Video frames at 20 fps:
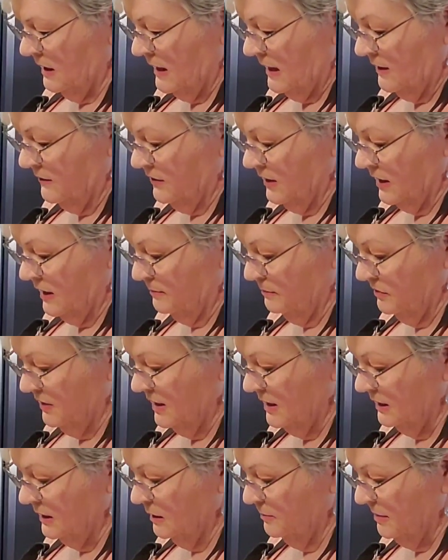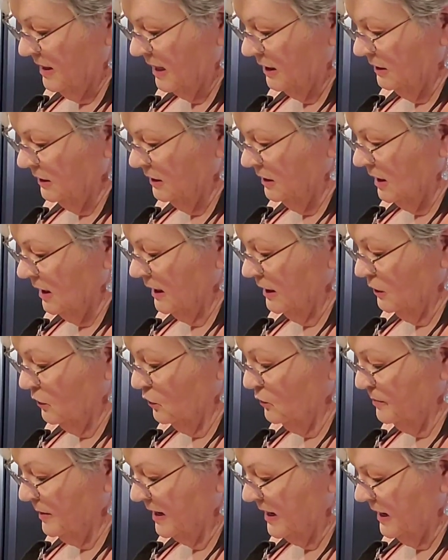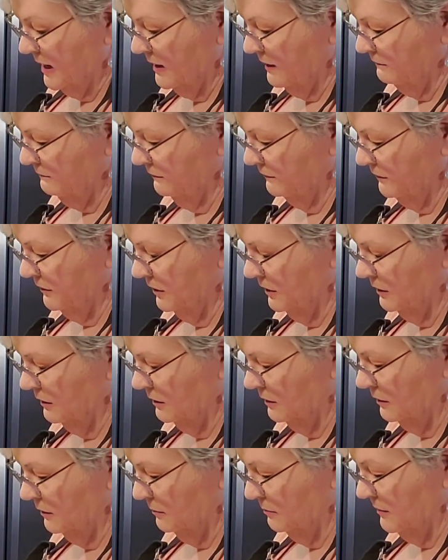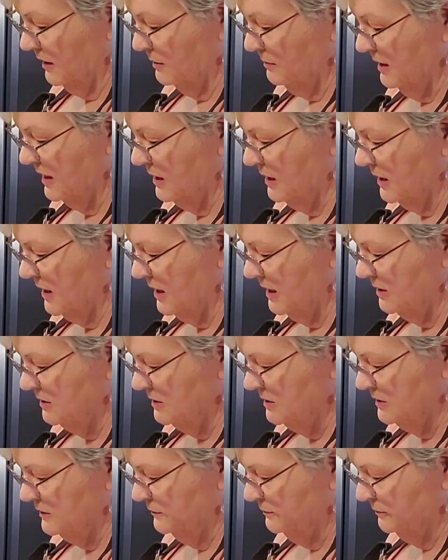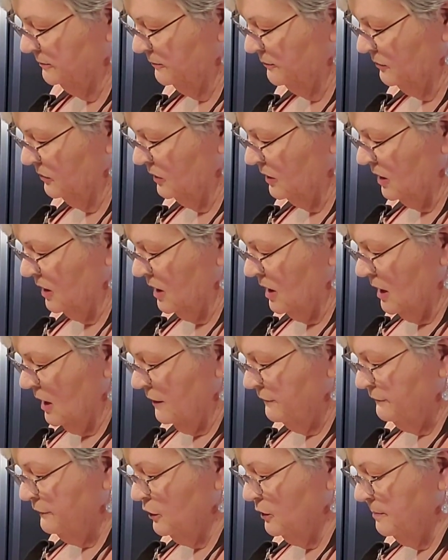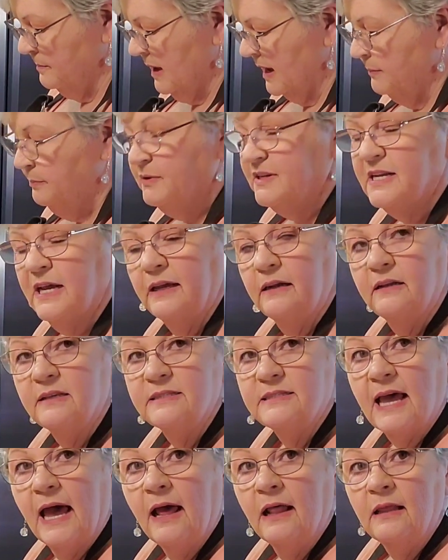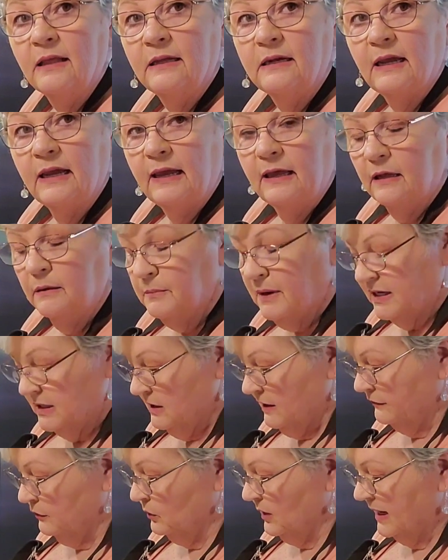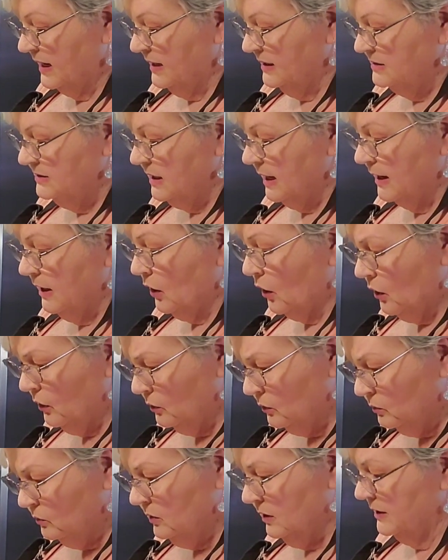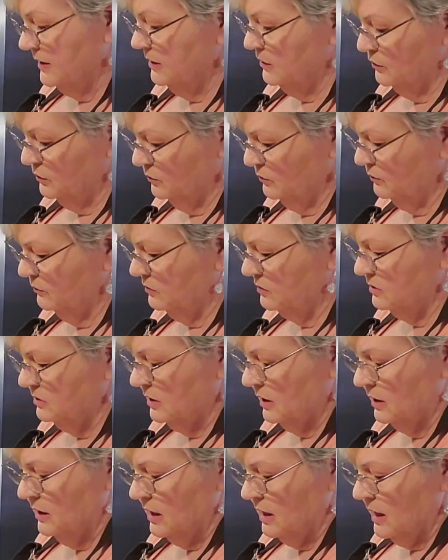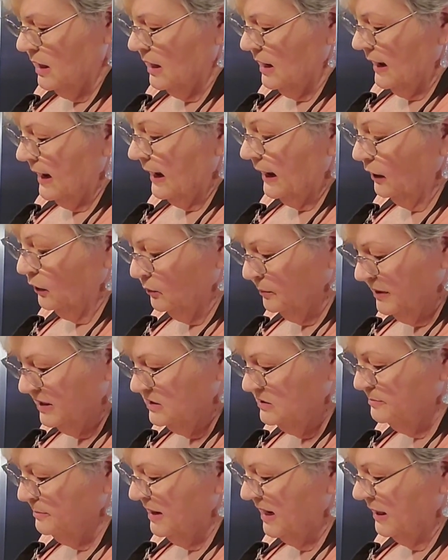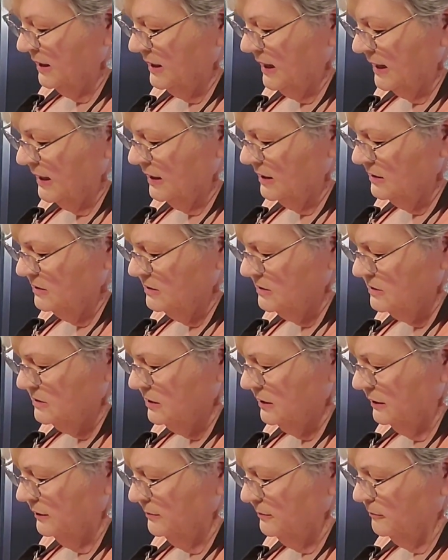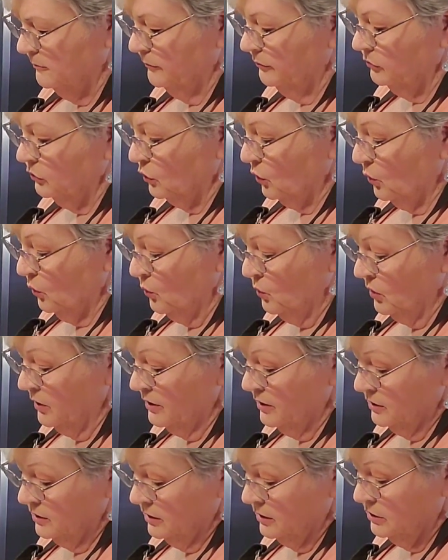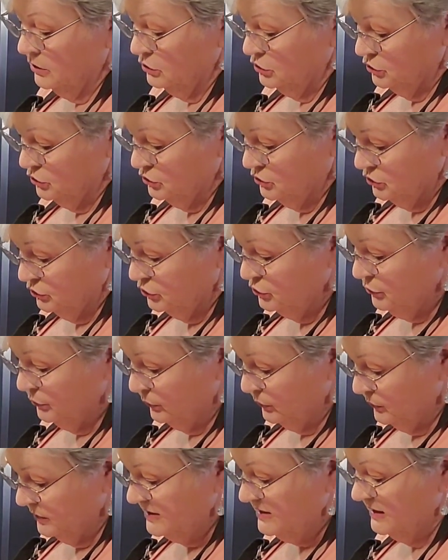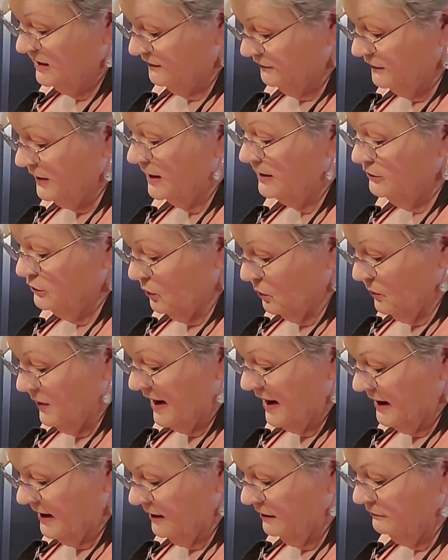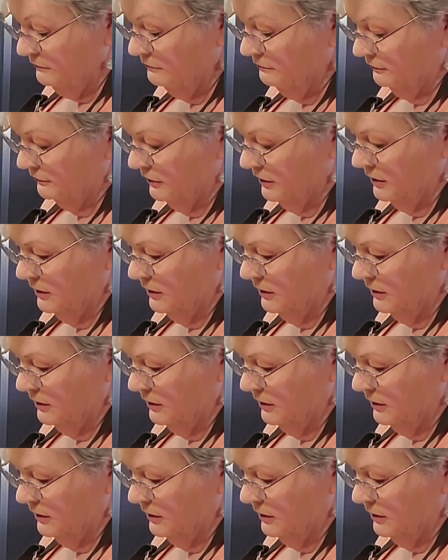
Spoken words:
now that I'm thinking about it, I hope I have my mayonnaise. For my potato salad and my deviled eggs, I only use Hellmann's mayonnaise or Duke's if I don't have